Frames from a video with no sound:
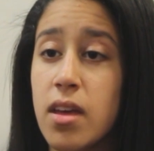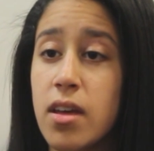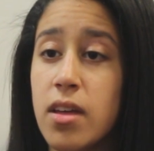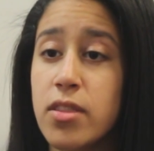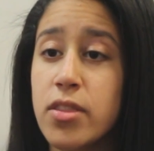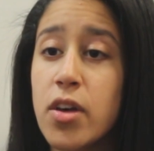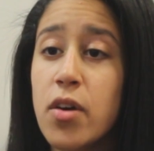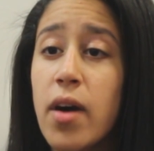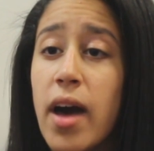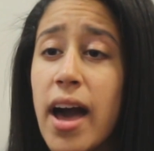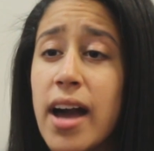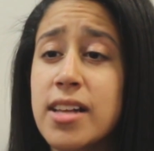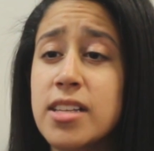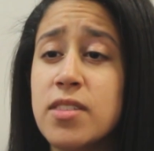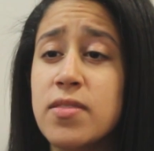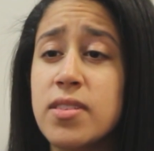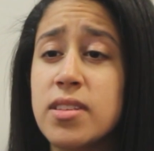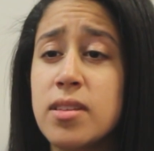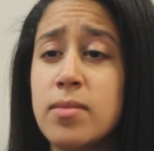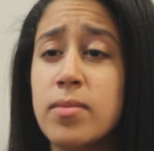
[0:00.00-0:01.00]
Though
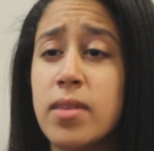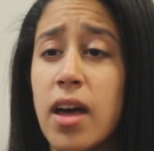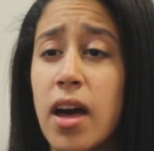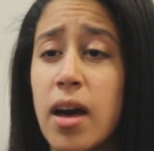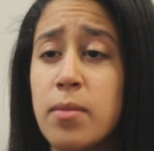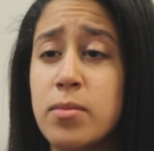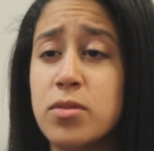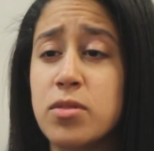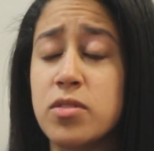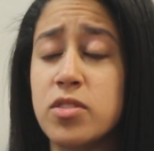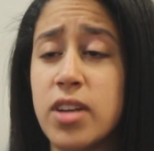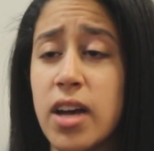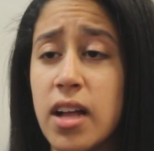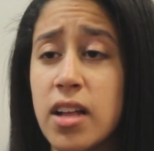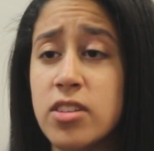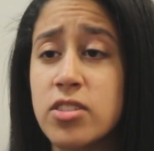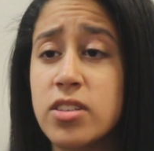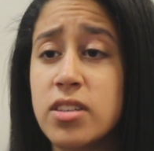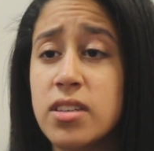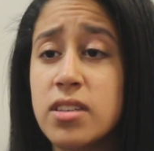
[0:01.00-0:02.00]
activism comes with
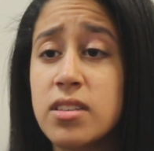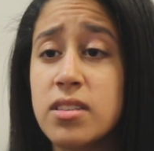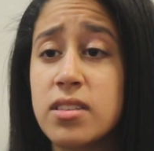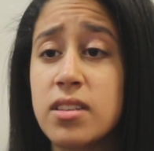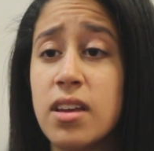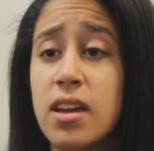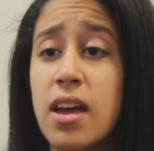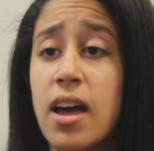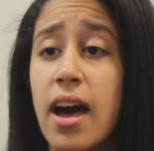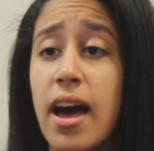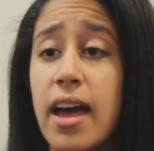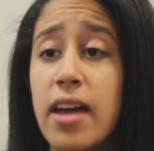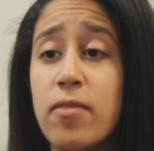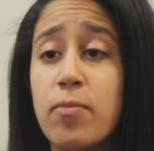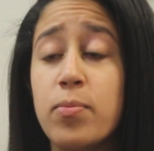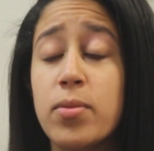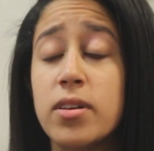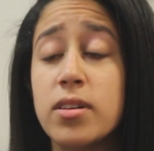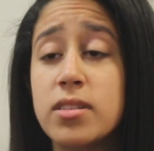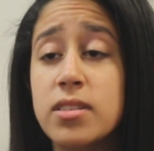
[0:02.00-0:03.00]
challenges, I have
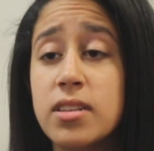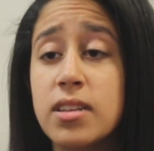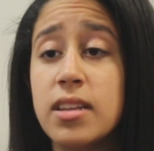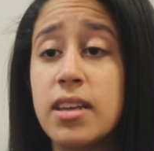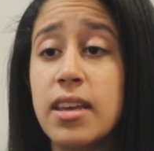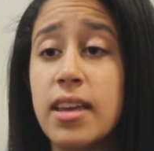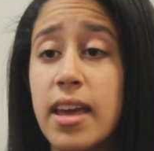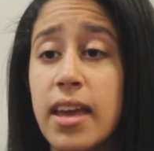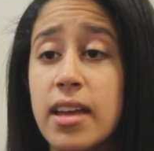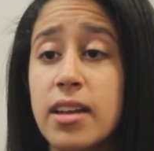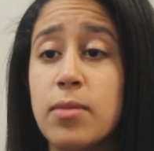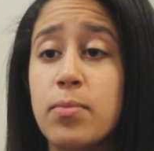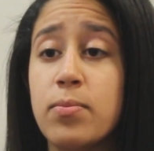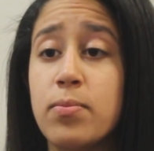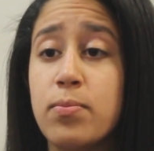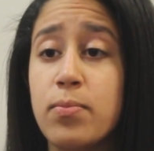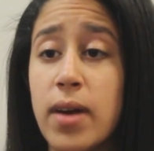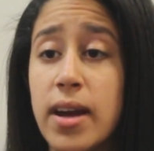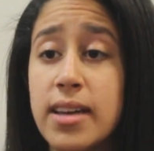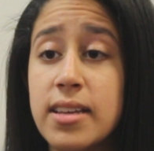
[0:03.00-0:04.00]
personally gained
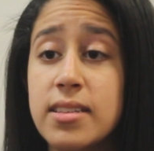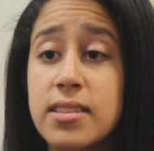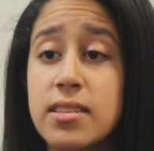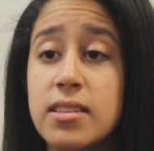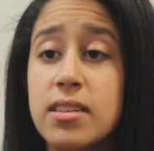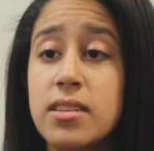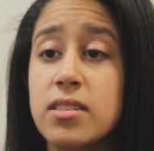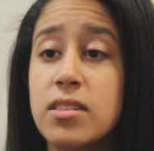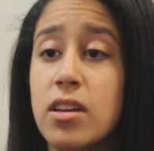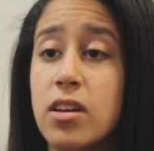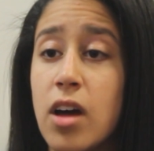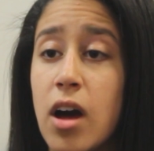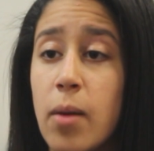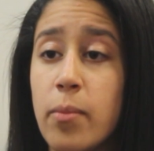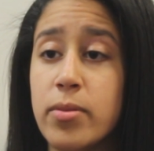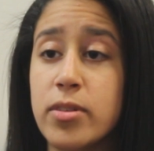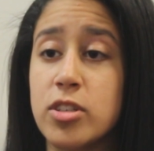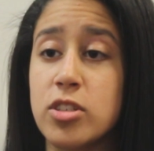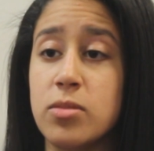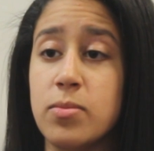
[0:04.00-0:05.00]
priceless
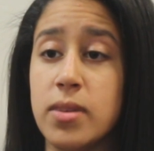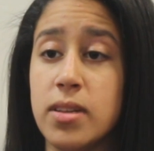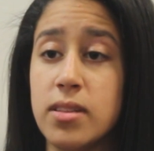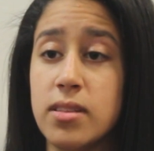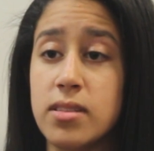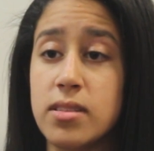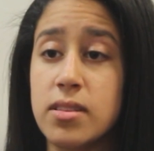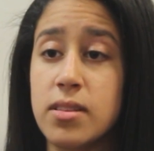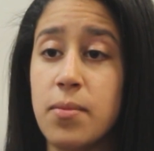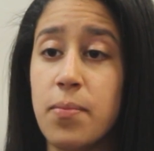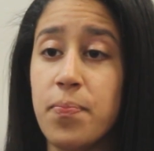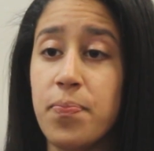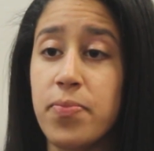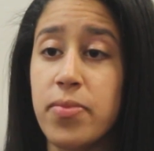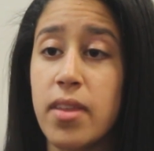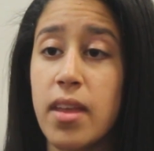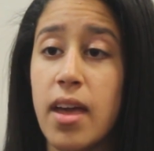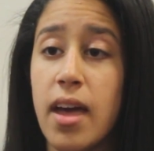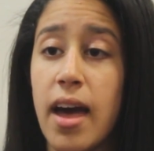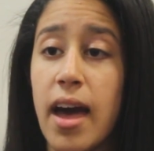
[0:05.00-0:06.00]
accomplishments.
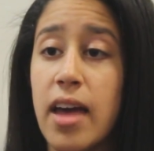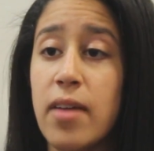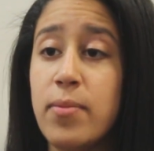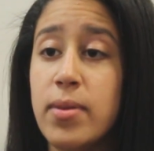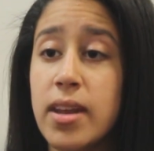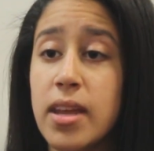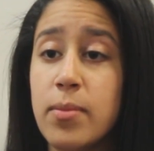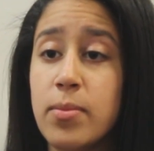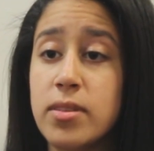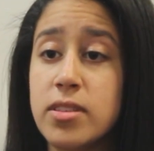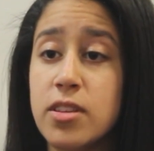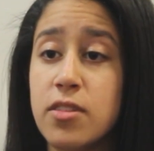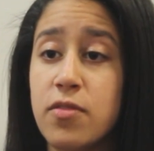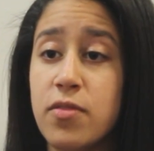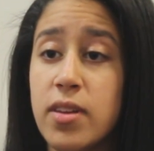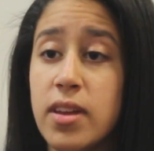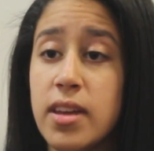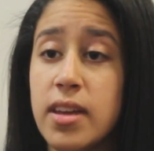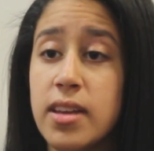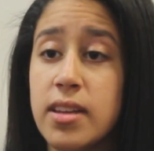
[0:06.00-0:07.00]
I have been able to
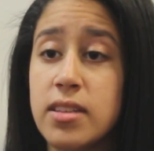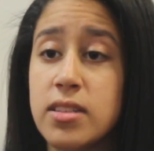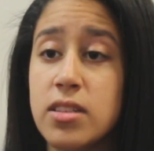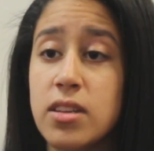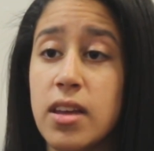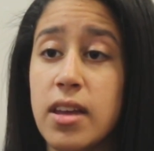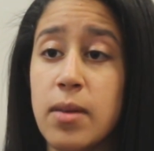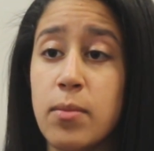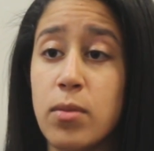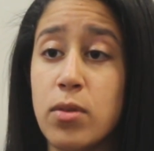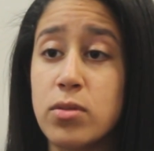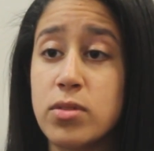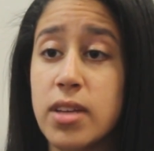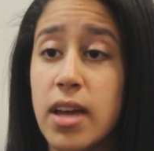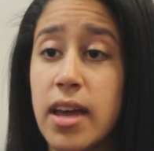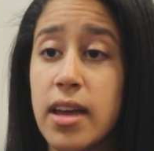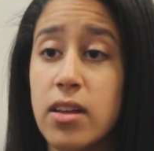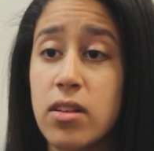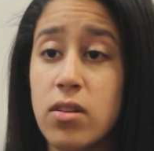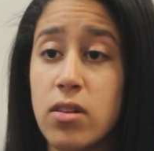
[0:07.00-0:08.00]
fit into a
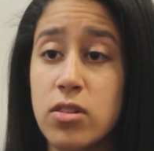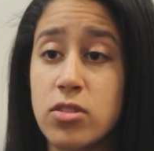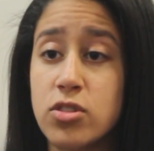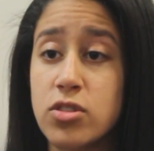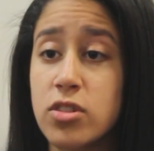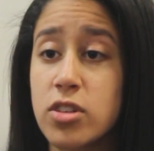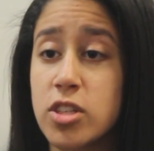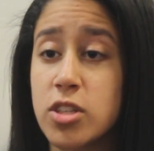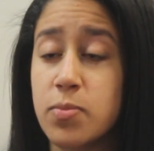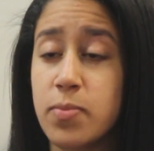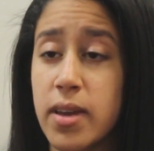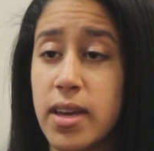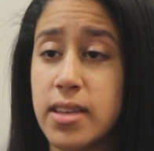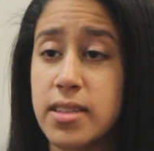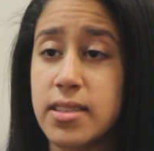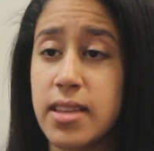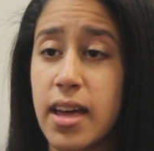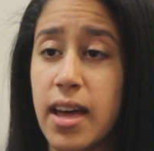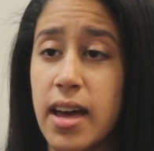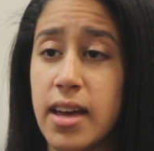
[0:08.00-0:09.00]
multicultural space
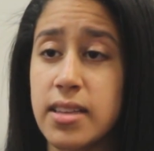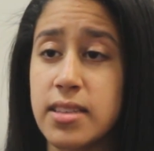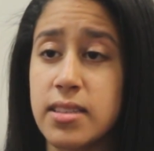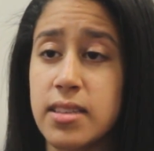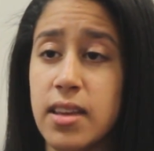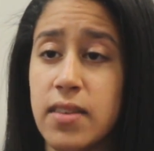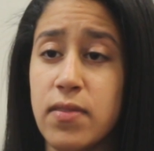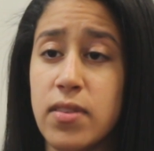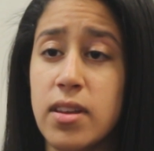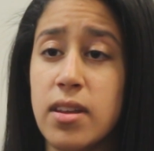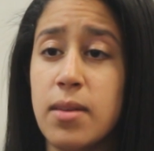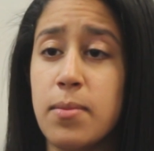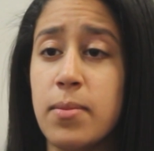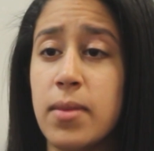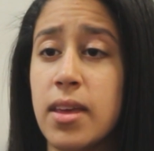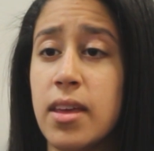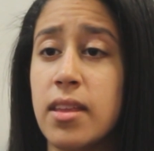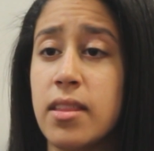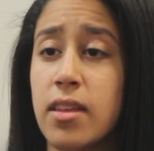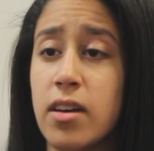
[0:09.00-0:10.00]
that has given
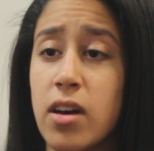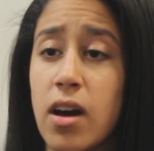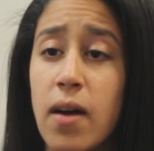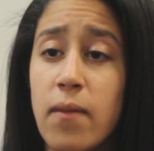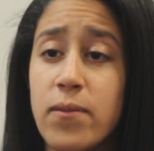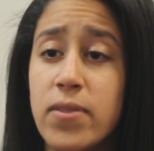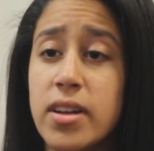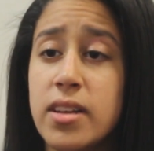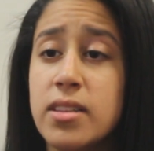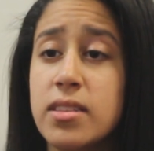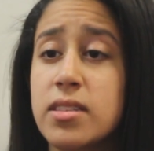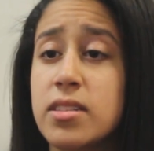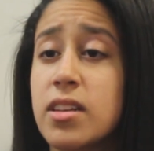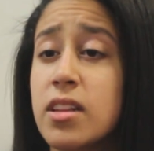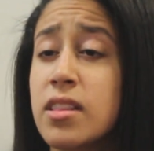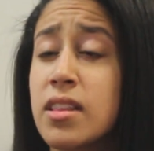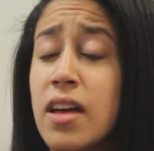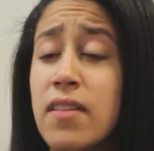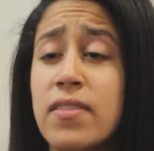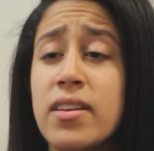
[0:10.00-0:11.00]
me the confidence to
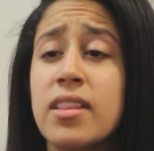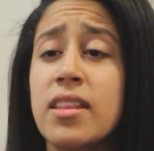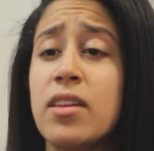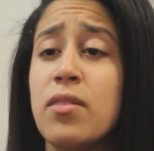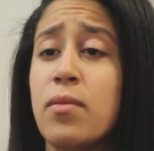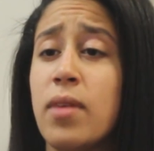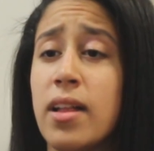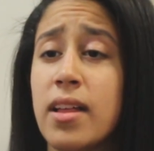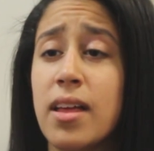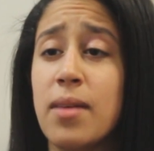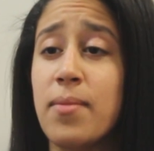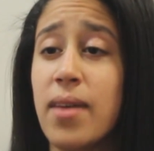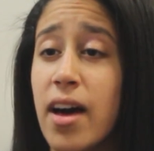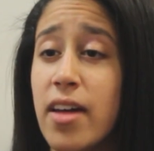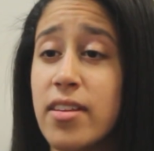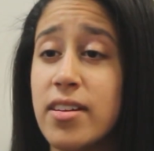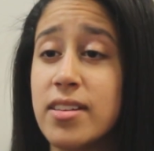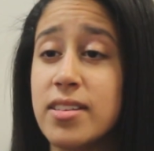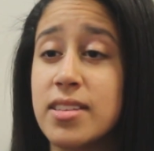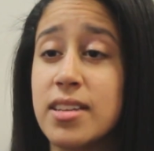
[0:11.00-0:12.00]
lovingly welcome
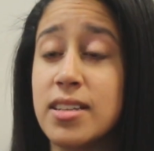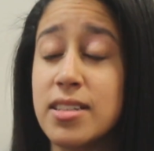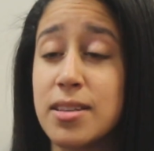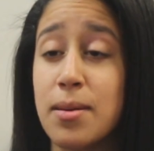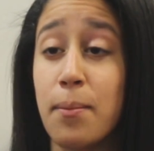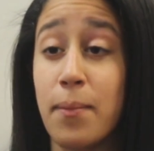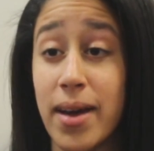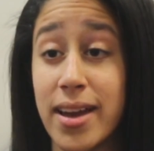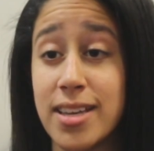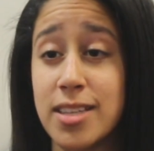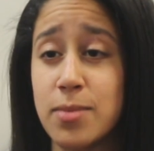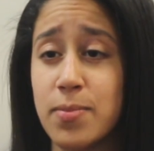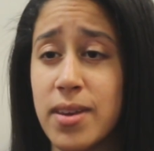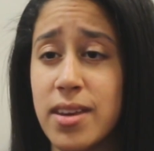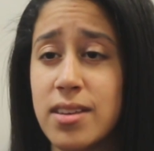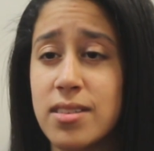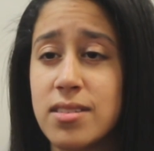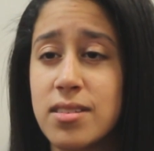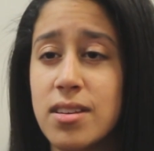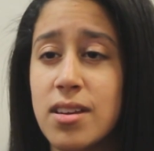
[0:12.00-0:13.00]
others into my
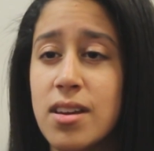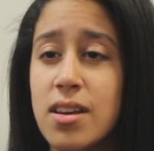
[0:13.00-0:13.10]
space.